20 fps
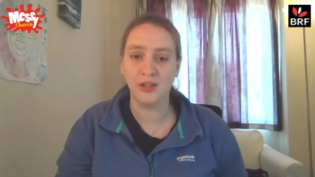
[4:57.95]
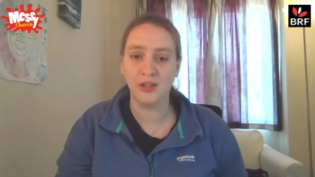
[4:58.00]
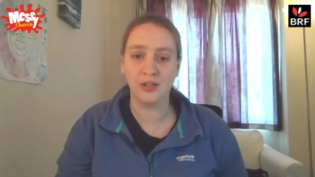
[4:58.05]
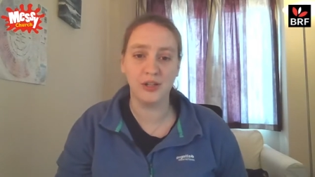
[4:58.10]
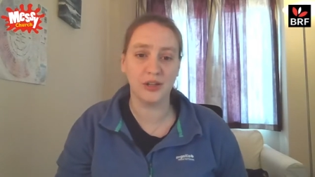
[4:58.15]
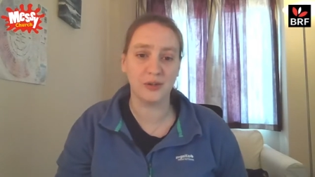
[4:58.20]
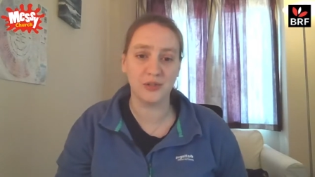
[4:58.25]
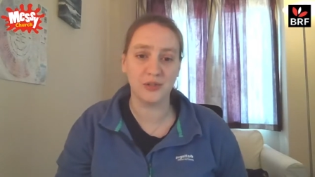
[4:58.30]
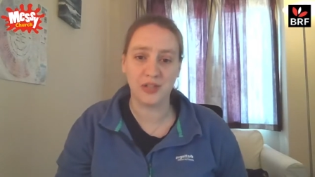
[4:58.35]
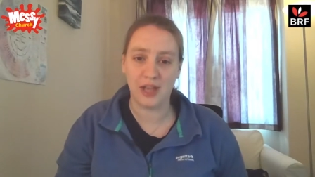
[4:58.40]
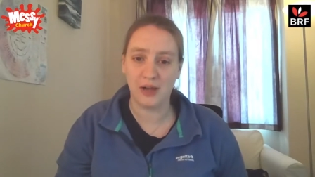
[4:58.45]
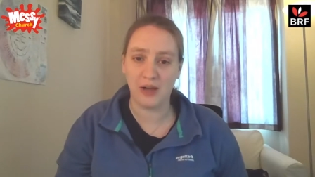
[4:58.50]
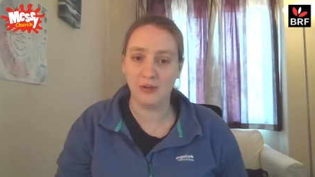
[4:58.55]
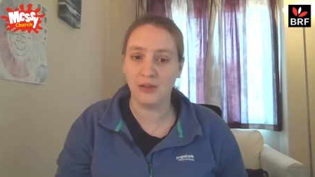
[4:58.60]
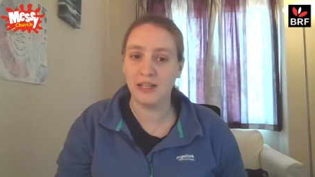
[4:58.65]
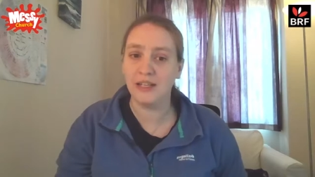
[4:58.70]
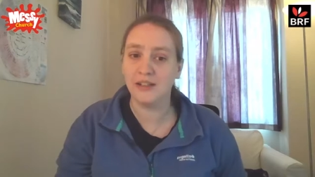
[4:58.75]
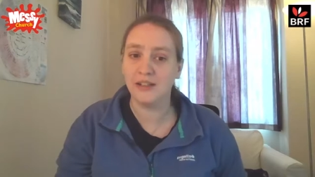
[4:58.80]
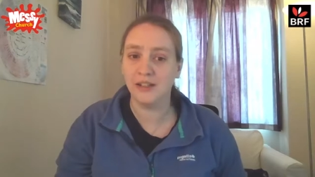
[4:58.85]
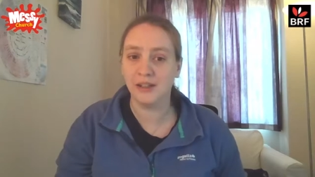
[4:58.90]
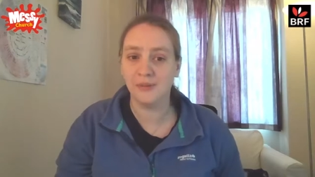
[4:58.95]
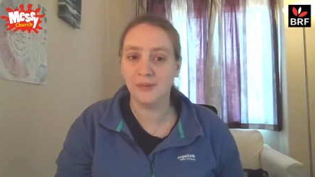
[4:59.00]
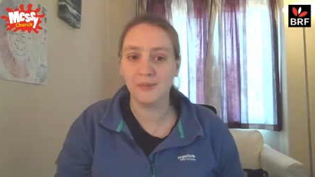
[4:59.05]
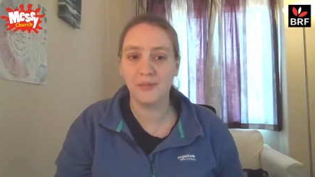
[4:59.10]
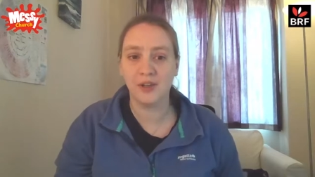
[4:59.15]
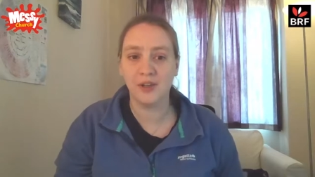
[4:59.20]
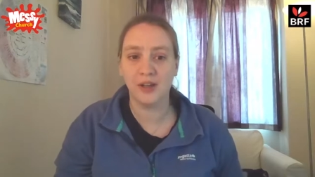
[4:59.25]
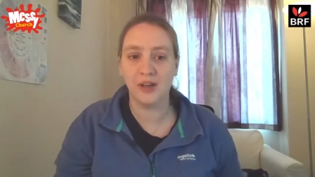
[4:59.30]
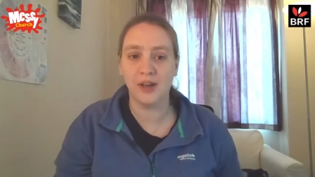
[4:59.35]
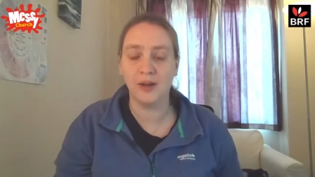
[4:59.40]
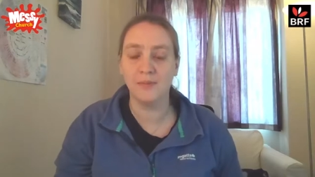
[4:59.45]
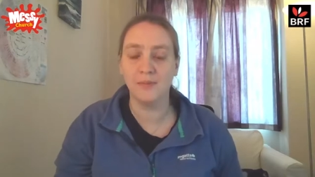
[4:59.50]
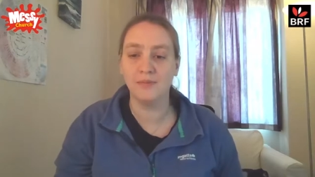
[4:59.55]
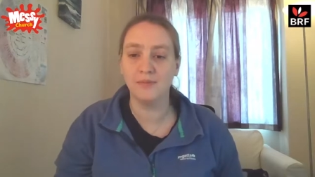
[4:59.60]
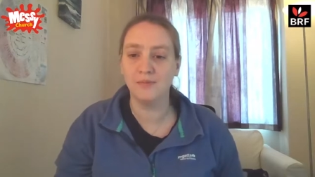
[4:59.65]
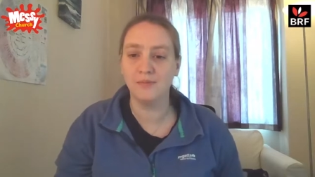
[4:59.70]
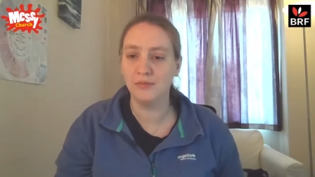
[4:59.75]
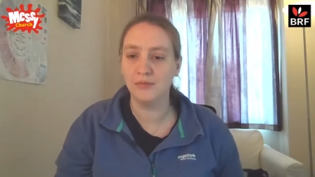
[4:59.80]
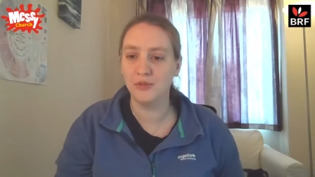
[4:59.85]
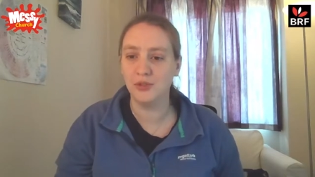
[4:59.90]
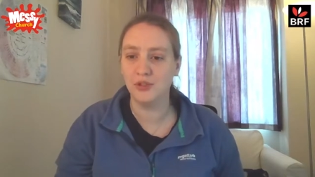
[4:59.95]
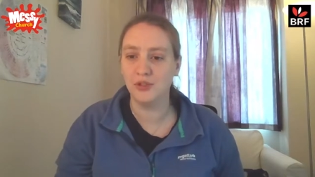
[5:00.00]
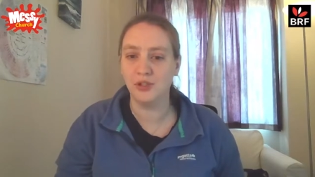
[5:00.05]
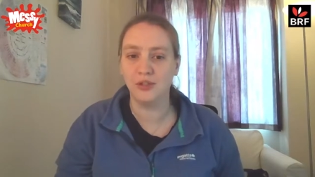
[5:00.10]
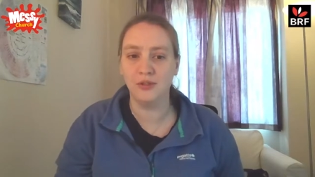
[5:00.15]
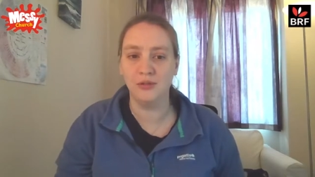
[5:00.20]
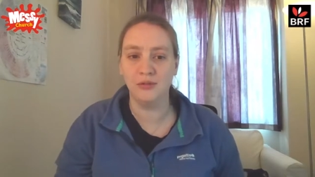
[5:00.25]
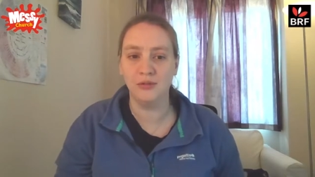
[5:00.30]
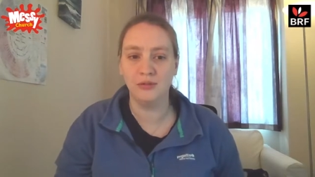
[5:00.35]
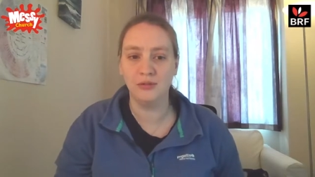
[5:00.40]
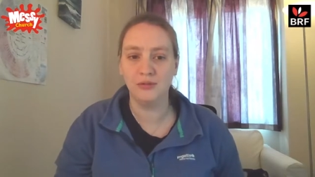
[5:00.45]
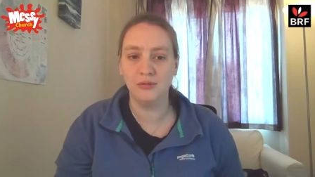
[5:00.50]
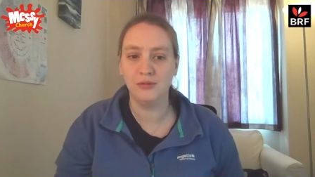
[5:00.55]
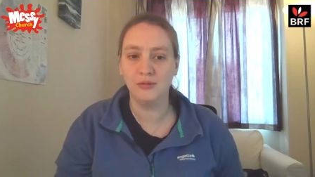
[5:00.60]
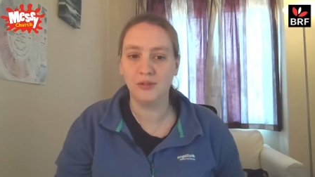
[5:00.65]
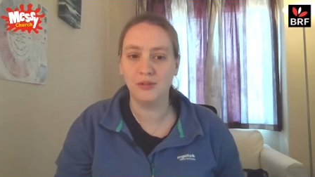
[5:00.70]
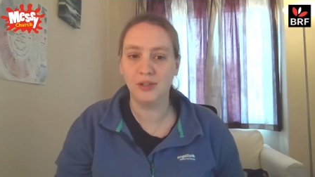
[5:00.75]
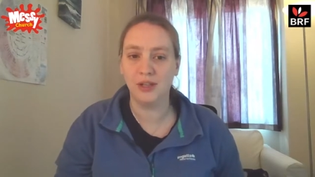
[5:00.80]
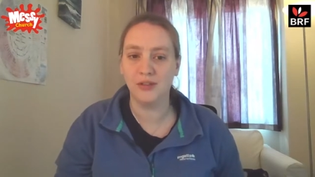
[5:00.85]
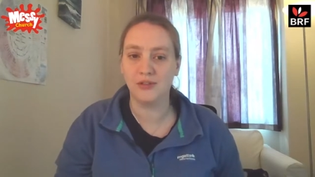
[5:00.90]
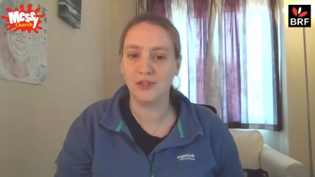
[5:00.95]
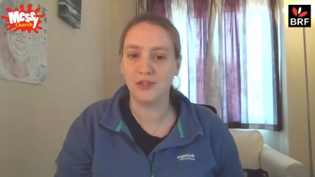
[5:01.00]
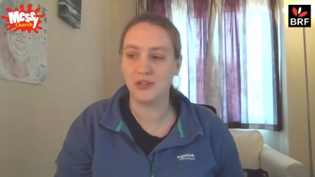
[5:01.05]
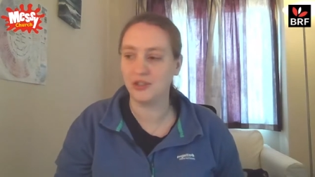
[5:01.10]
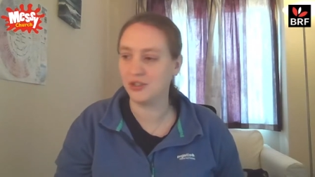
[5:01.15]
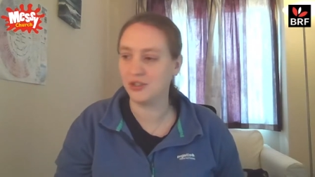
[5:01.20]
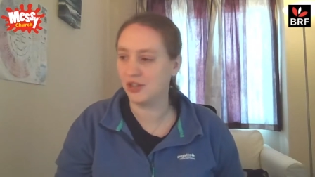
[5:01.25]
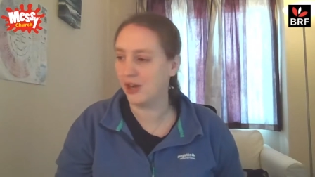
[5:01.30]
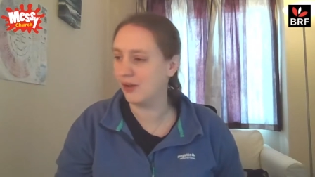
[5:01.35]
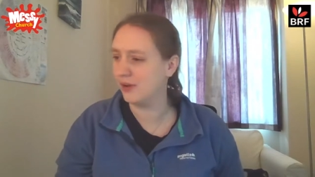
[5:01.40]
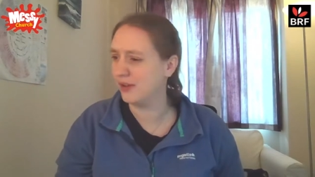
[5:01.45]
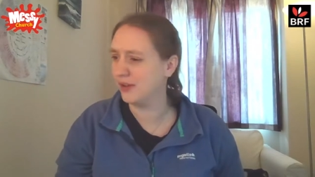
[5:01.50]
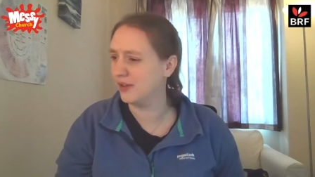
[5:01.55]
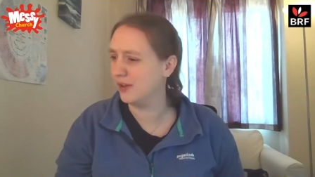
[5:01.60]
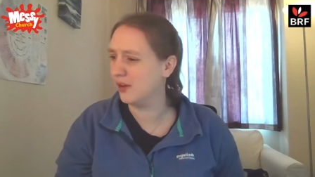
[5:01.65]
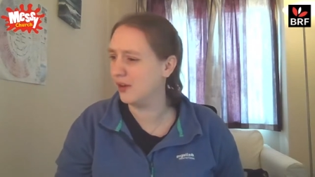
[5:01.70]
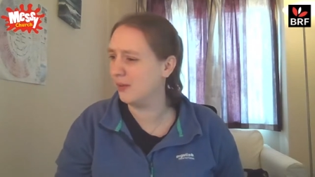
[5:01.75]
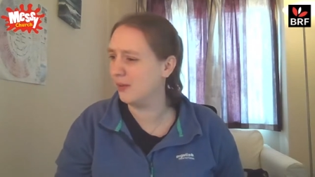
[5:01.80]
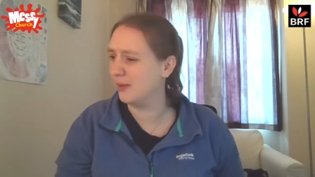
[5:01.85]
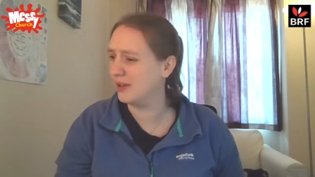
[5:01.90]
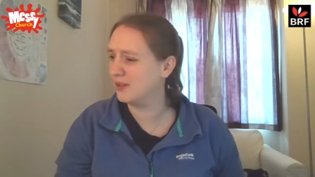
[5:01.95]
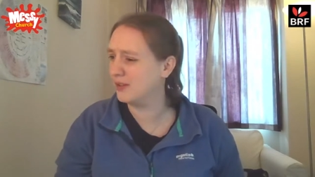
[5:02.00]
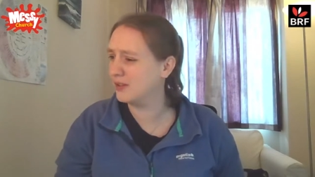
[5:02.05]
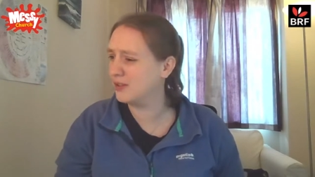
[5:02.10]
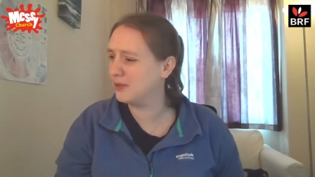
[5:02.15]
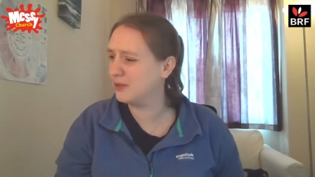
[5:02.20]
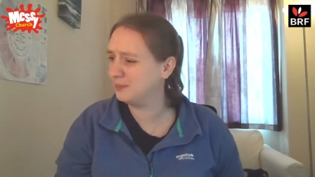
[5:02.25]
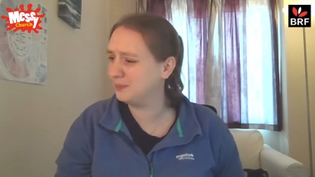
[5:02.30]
Girl Scout leader, um, do give us a shout in the comments.